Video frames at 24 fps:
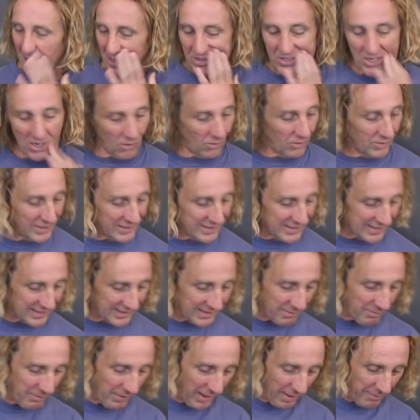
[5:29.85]
So let's
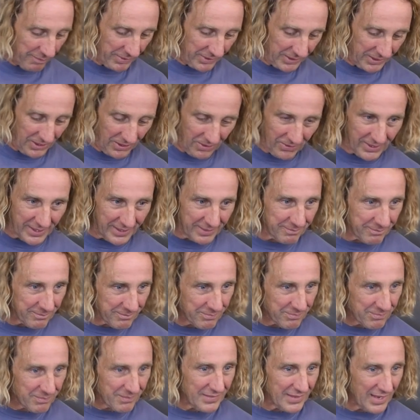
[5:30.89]
get the popper going.
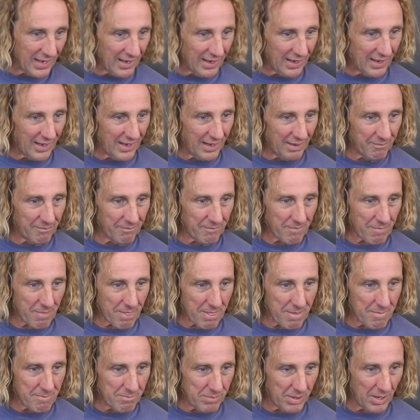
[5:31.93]
Um,
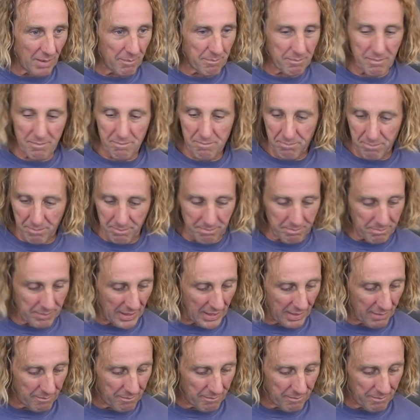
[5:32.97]
pop,
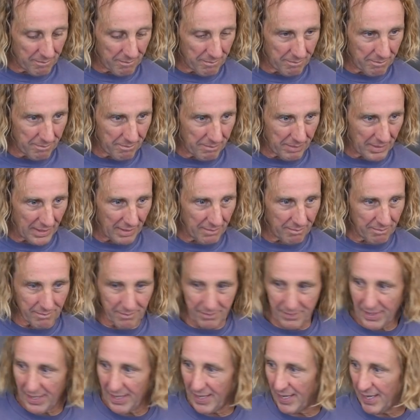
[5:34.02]
pop, pop.
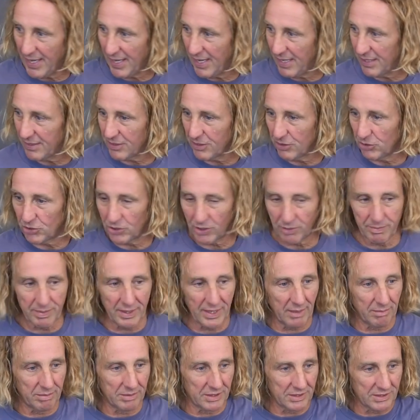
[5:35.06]
And you should
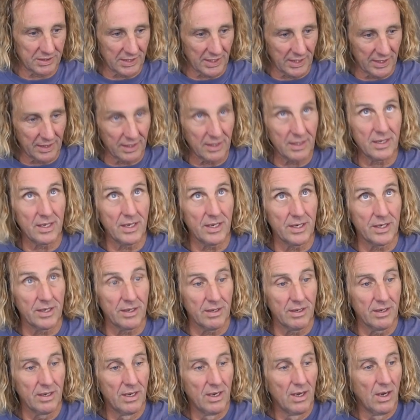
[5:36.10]
be able to see it
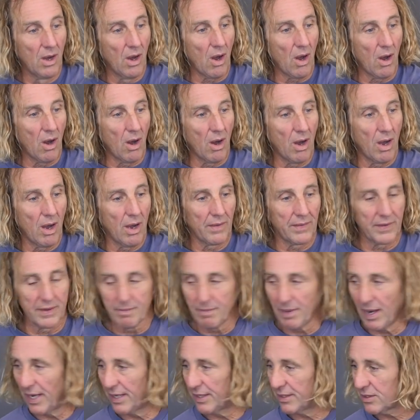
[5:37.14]
here on the
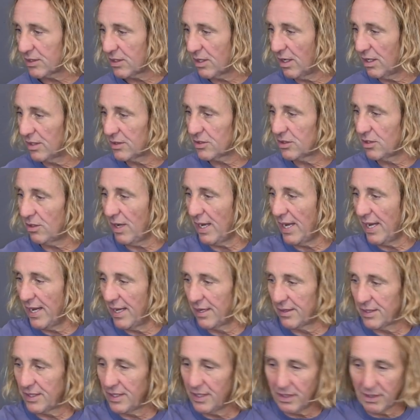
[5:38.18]
Midas console.
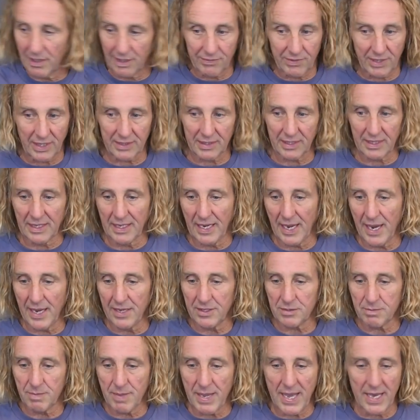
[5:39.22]
And here I've got the
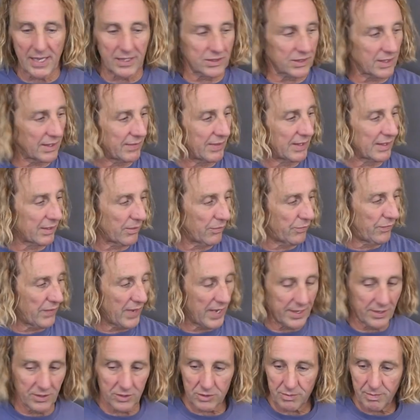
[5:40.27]
gains matched. I've got the
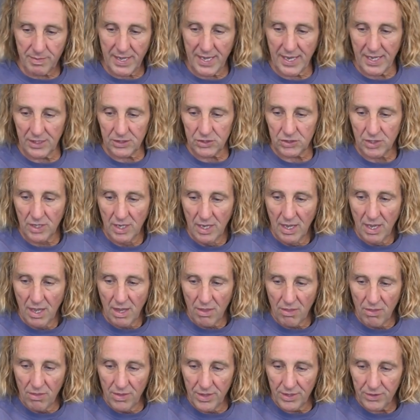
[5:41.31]
faders matched.
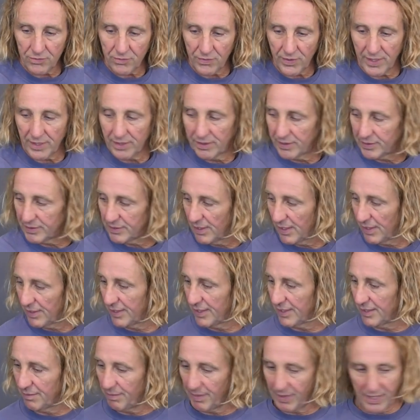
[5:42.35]
This fader does not
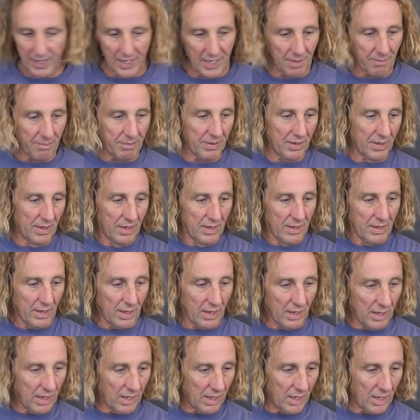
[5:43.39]
need to be up.
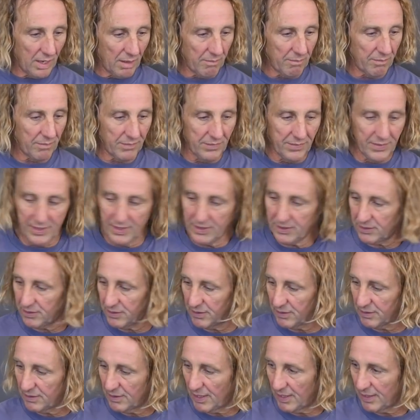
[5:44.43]
Um, this
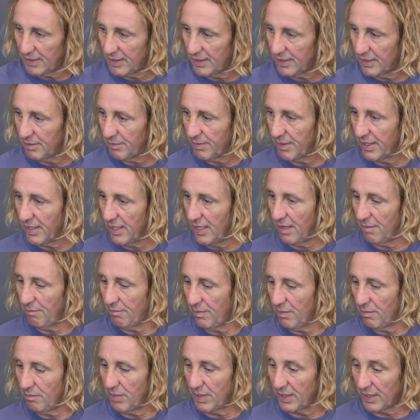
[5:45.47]
does not need to be
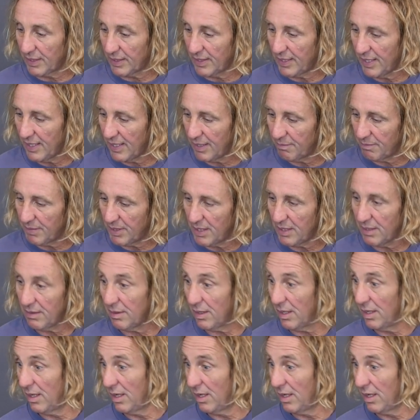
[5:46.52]
up, but it can be.